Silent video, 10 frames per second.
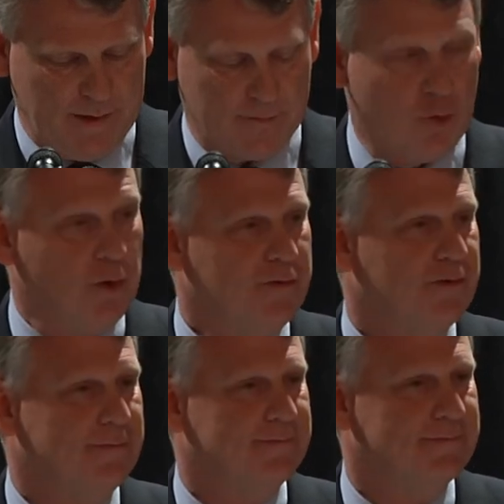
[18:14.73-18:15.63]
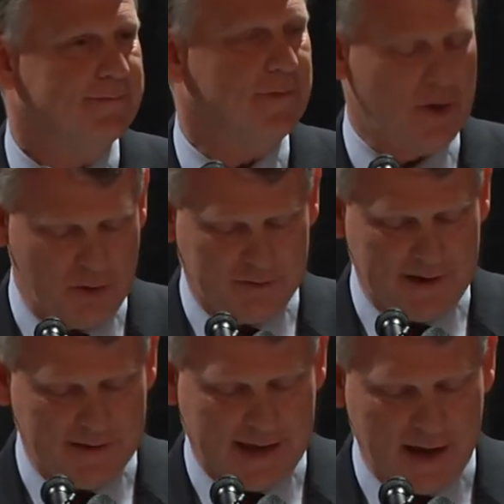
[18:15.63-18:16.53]
Of course, no
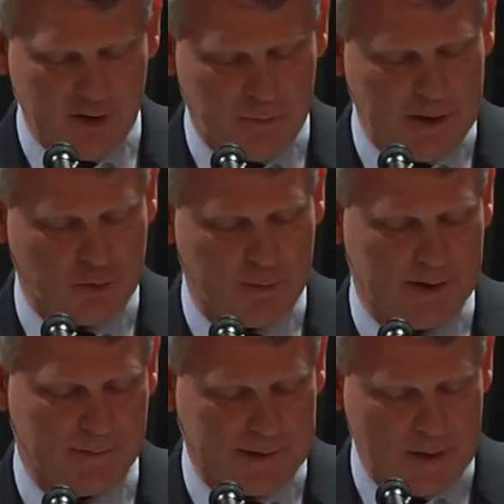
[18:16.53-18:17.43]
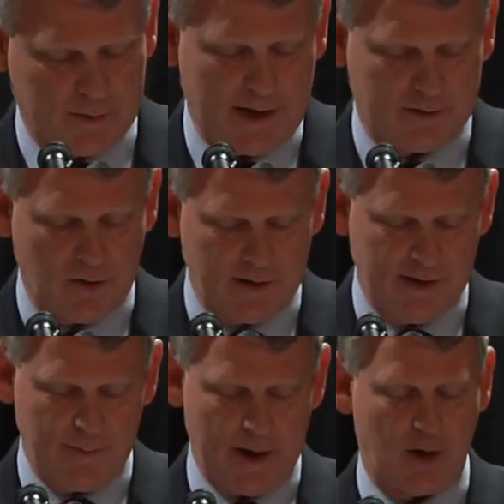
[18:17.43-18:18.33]
State of the County speech would be complete without
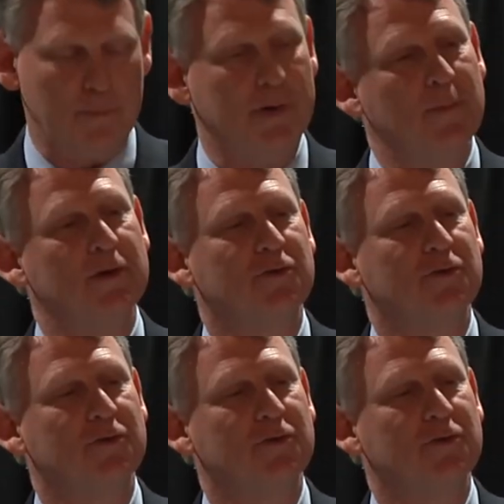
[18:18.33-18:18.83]
talking about our public